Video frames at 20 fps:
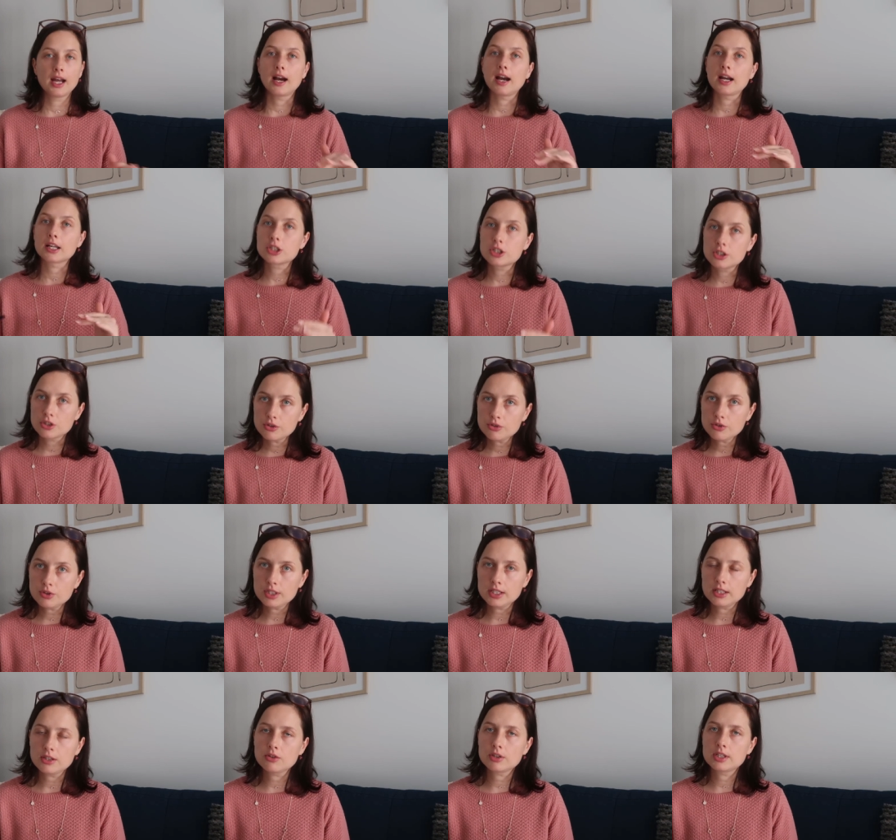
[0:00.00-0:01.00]
At
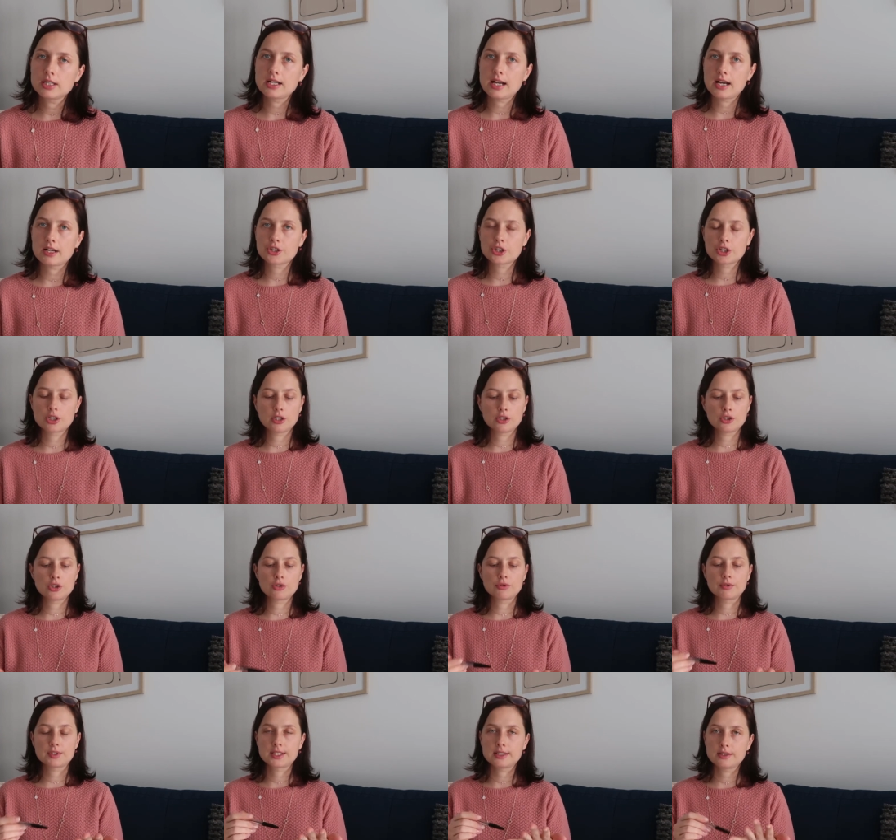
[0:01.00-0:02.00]
uni, you can actually
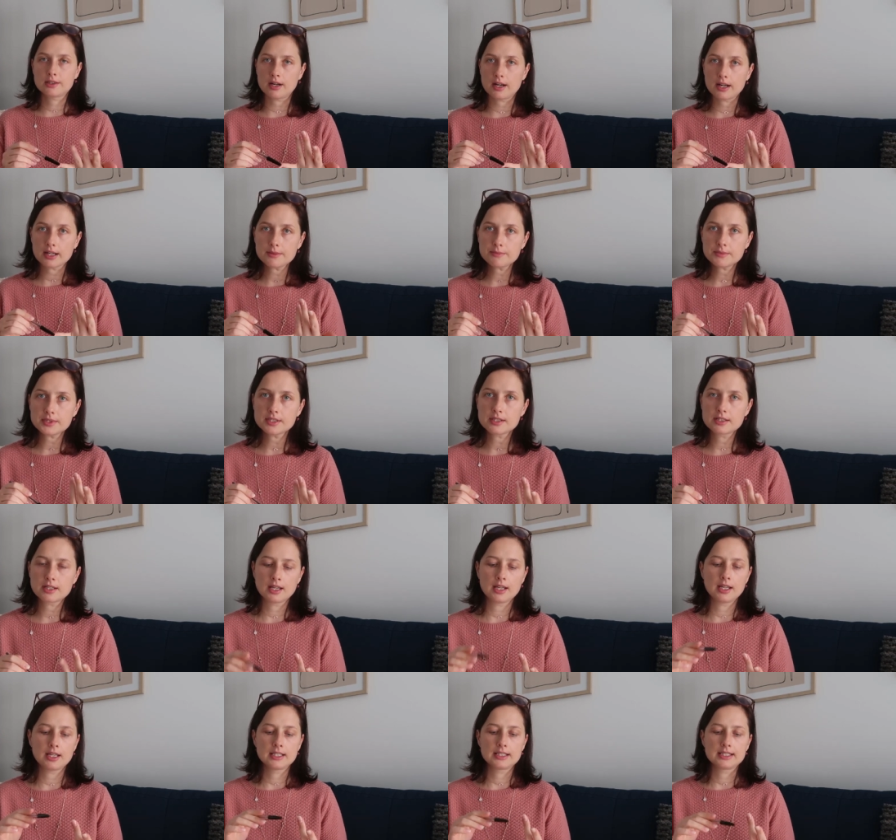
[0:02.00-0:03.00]
choose times,
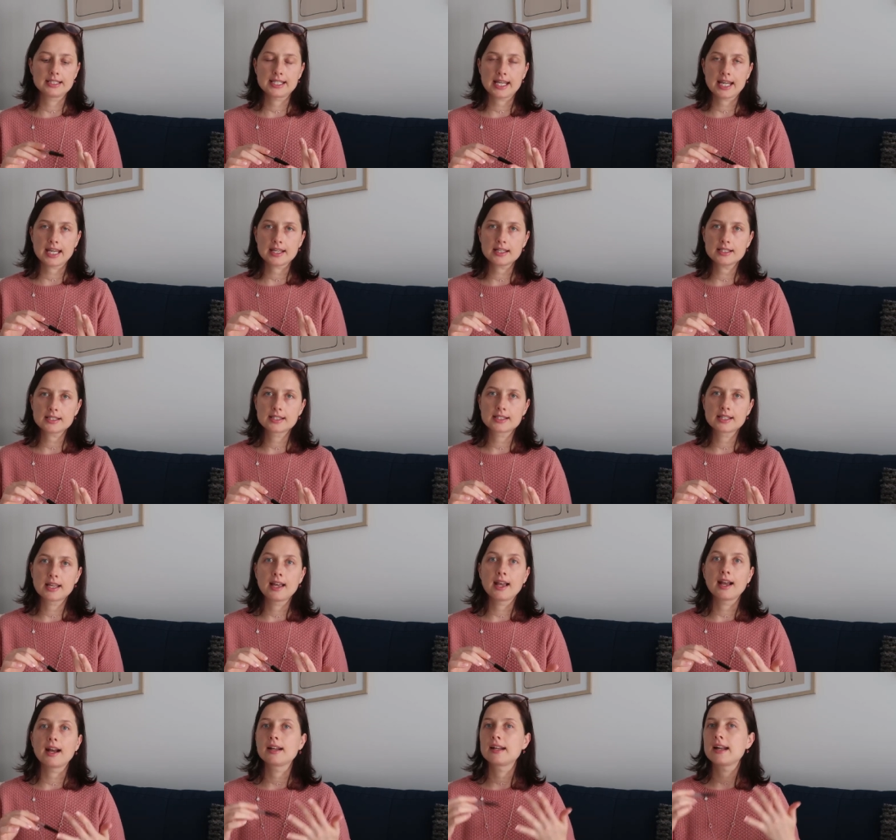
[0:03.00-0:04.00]
days,
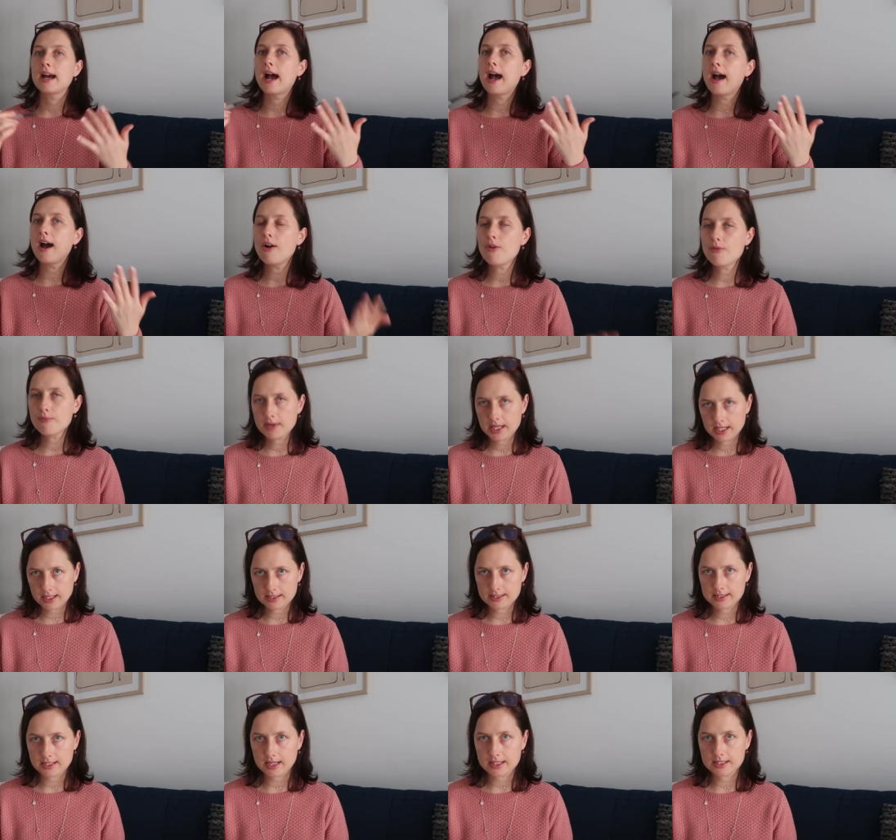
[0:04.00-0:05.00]
and how
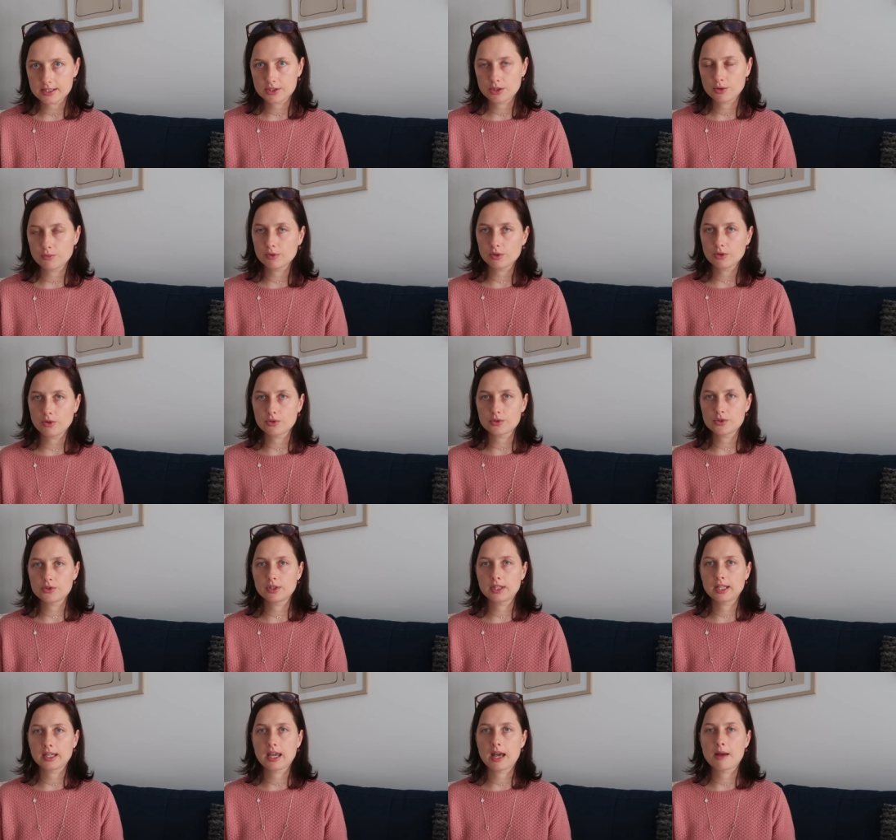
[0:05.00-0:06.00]
many days you will go
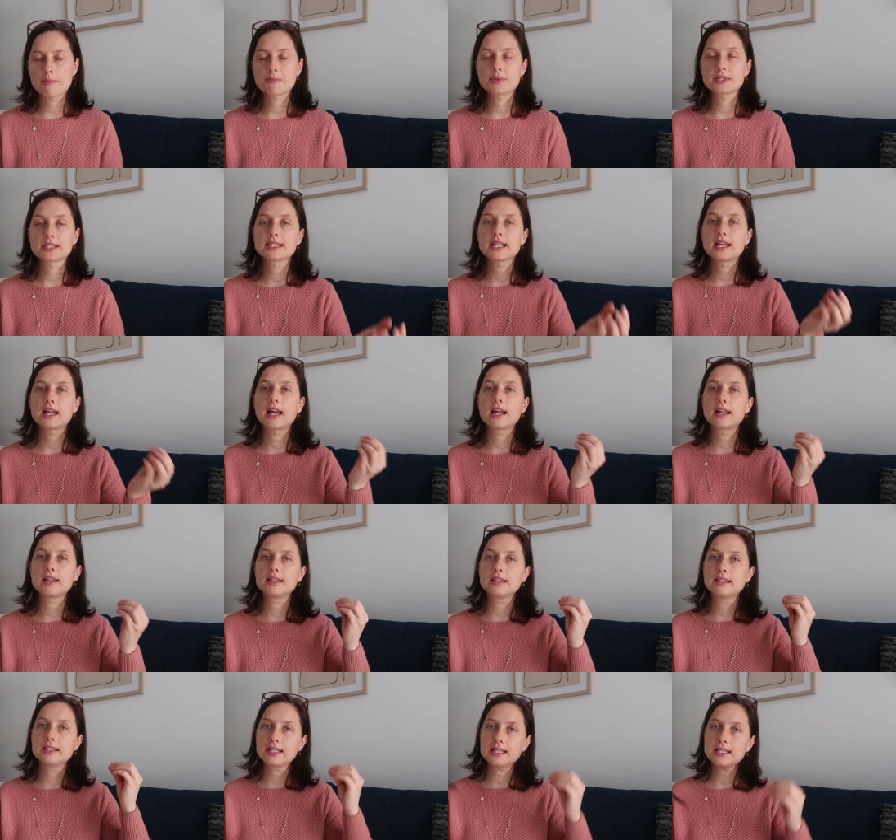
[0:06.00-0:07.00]
to the campus.
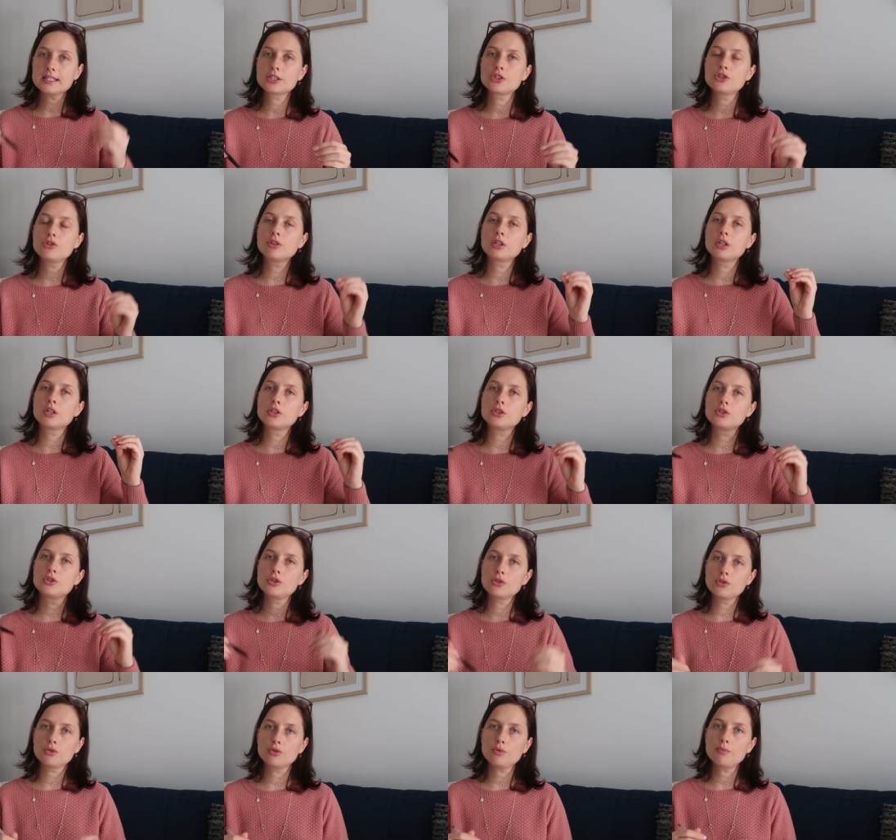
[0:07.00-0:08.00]
And this you can
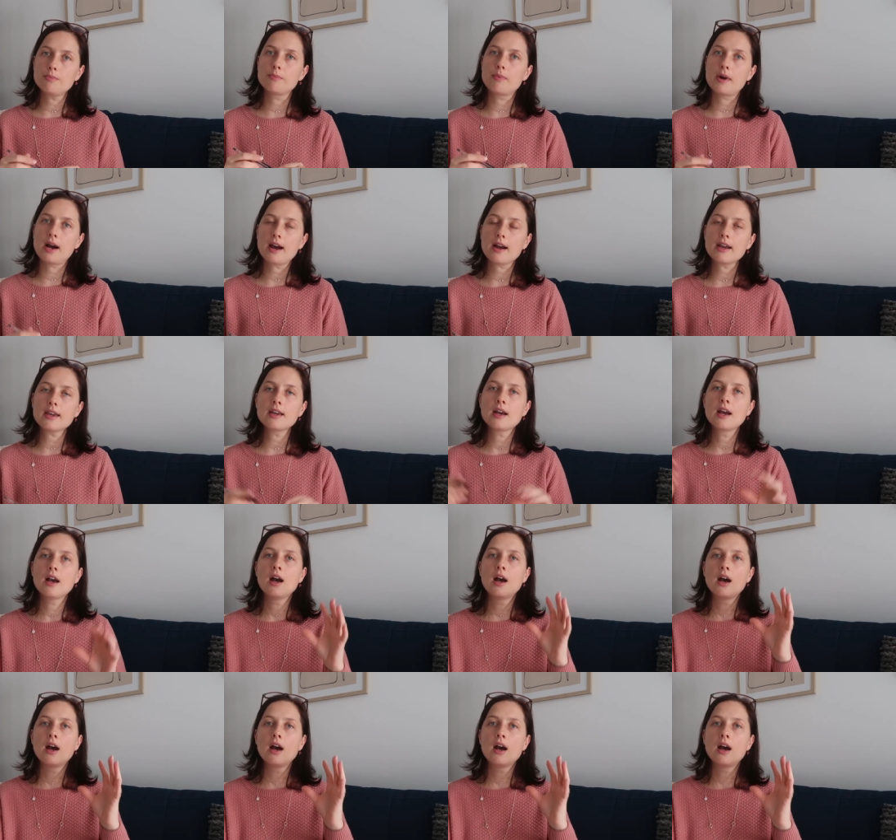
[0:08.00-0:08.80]
do by